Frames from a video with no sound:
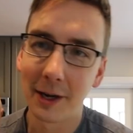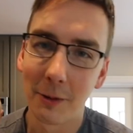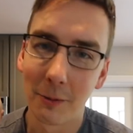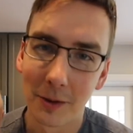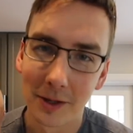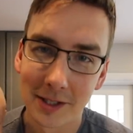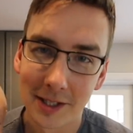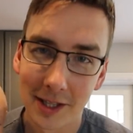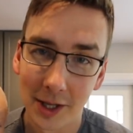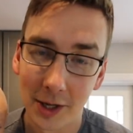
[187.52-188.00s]
It
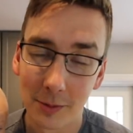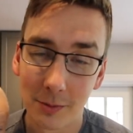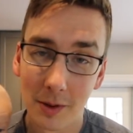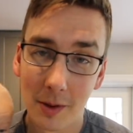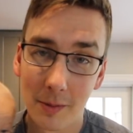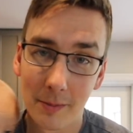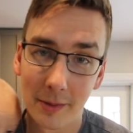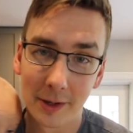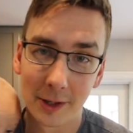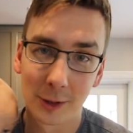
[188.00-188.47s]
was a little
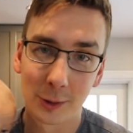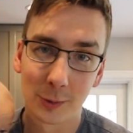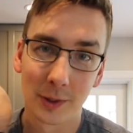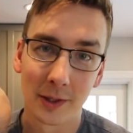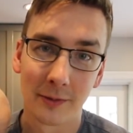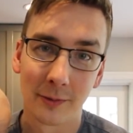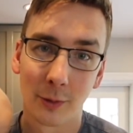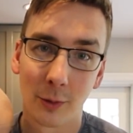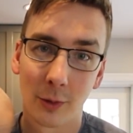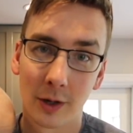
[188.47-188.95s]
bit
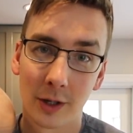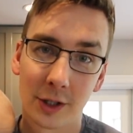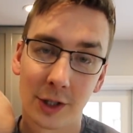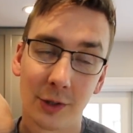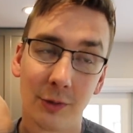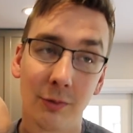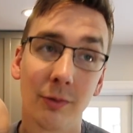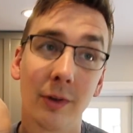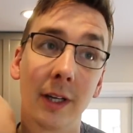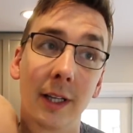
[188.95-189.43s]
bittersweet for her.
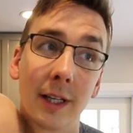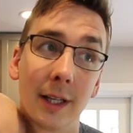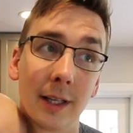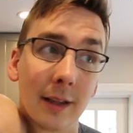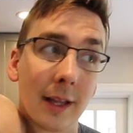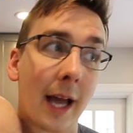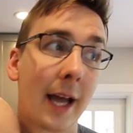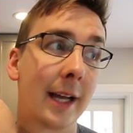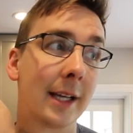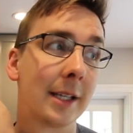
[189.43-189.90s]
She really
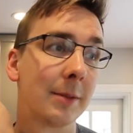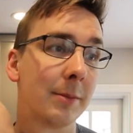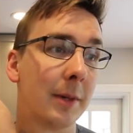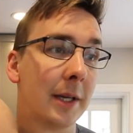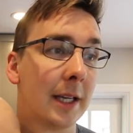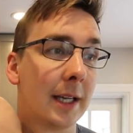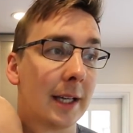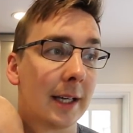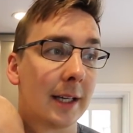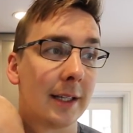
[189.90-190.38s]
likes
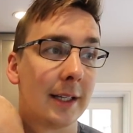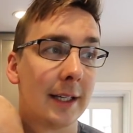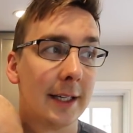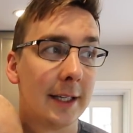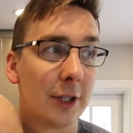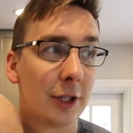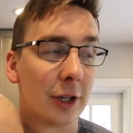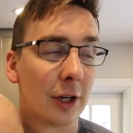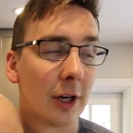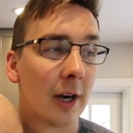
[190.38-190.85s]
being a
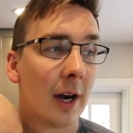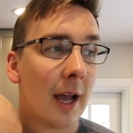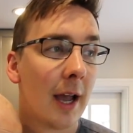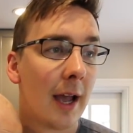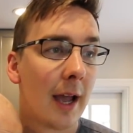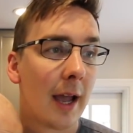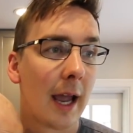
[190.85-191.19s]
teacher,